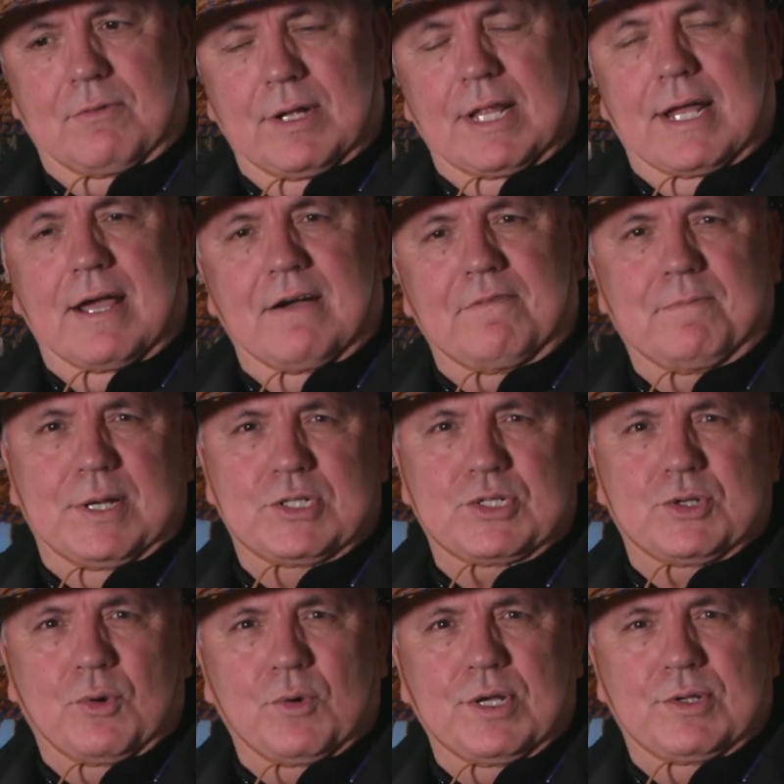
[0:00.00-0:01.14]
really have my
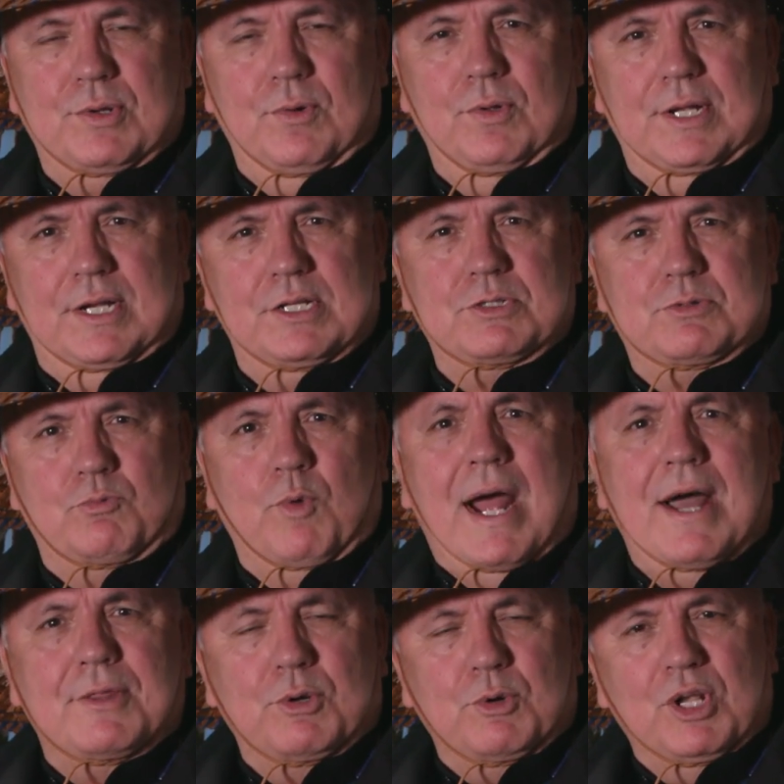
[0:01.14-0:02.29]
story told. I just
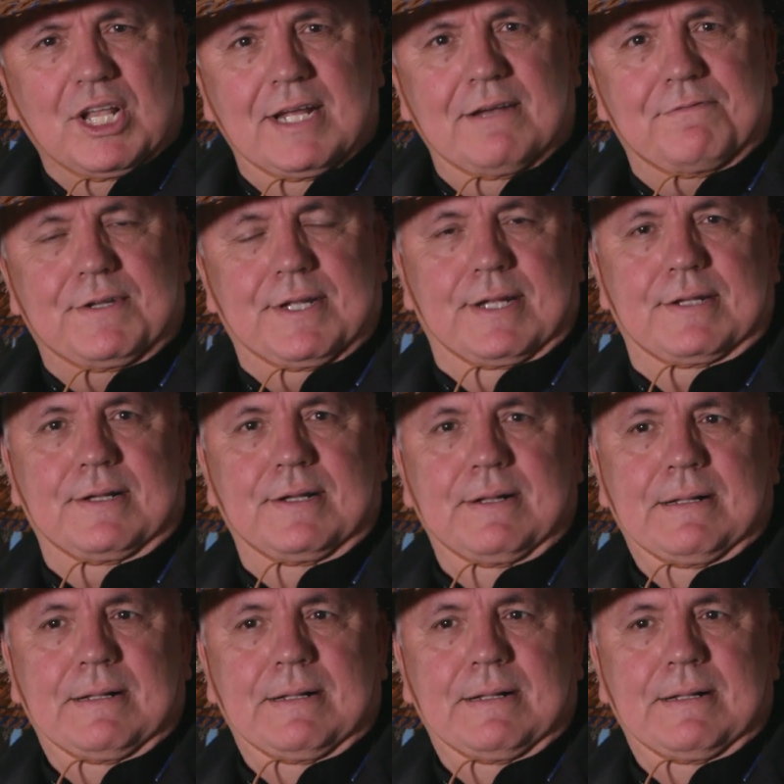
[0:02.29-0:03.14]
rather lived it.